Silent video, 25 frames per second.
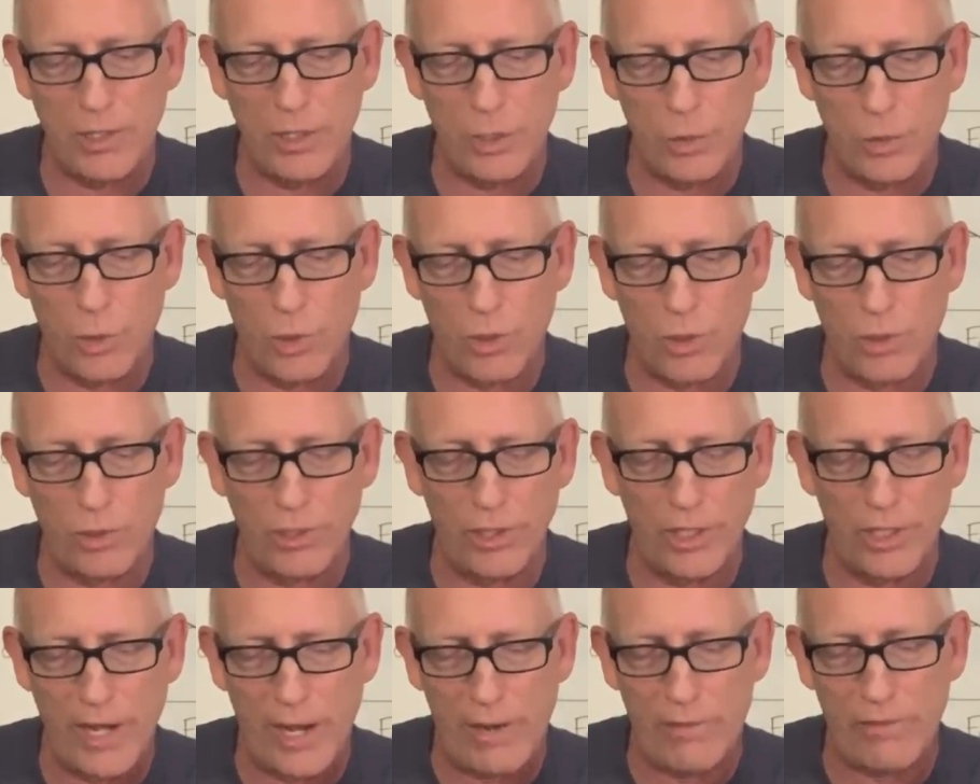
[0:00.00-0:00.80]
the
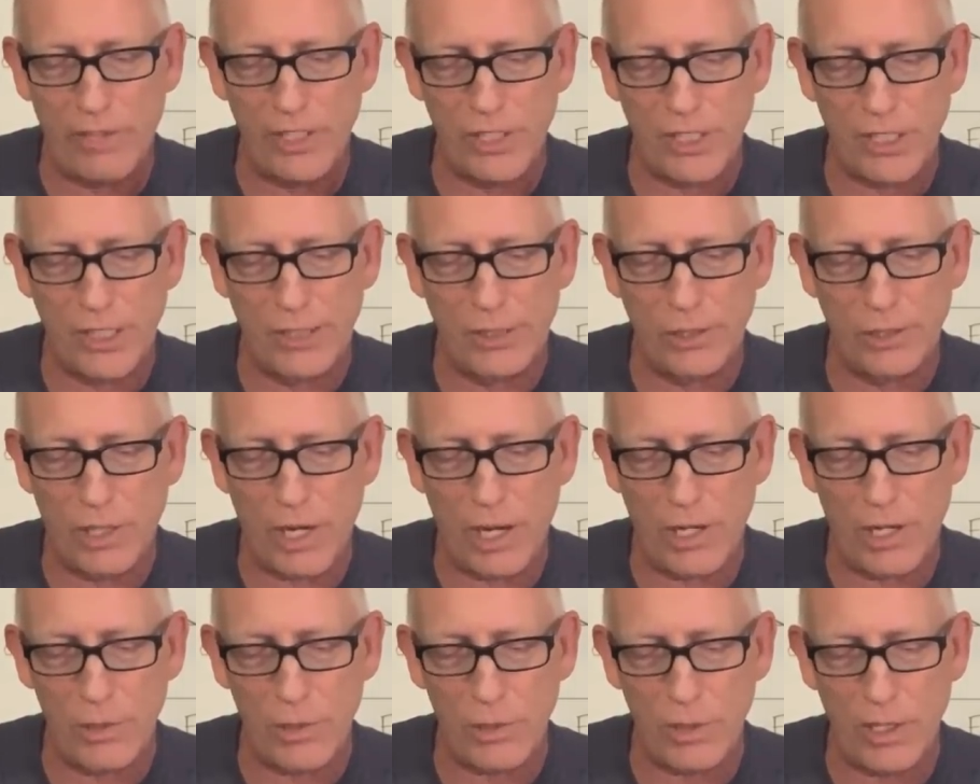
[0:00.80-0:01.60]
world in every single
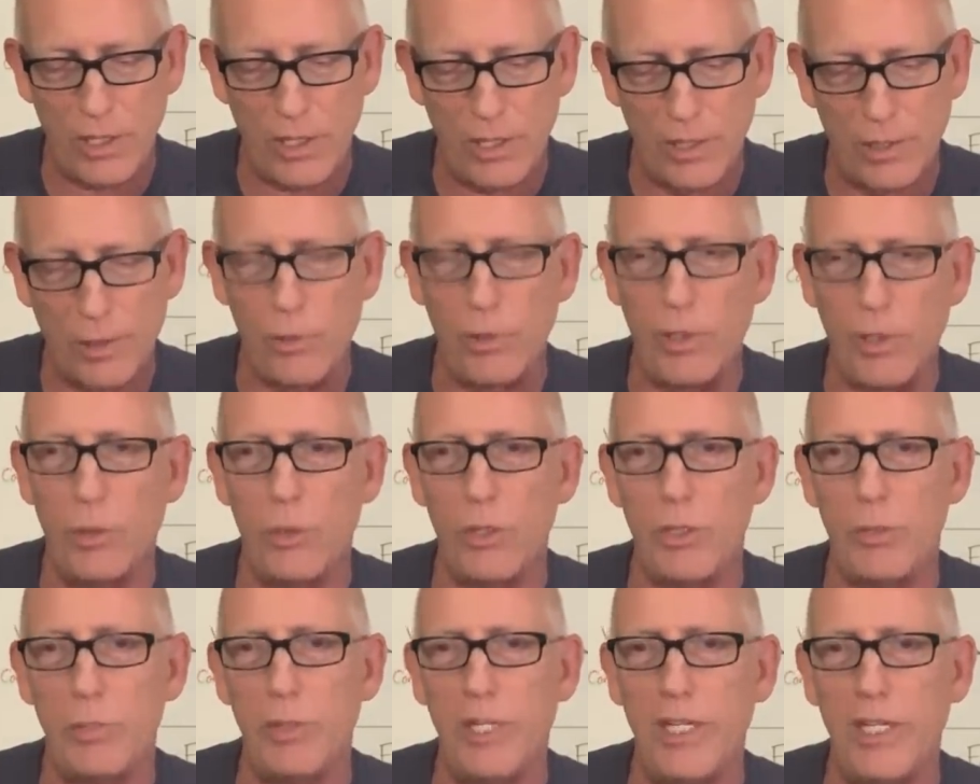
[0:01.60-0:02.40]
country agree
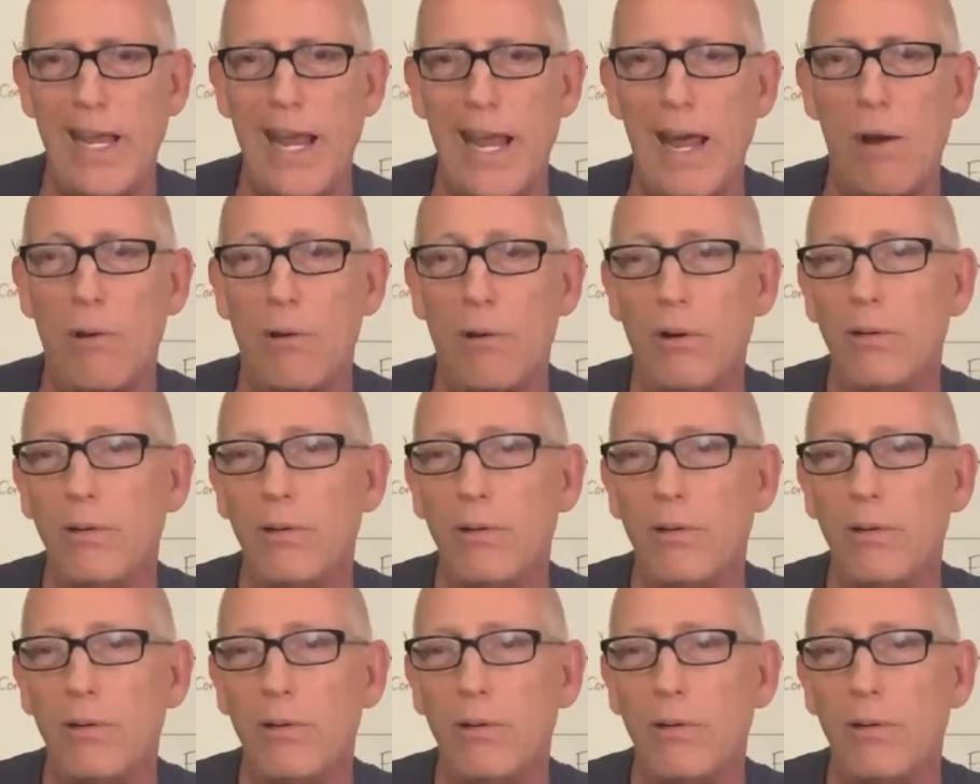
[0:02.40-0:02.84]
with me now.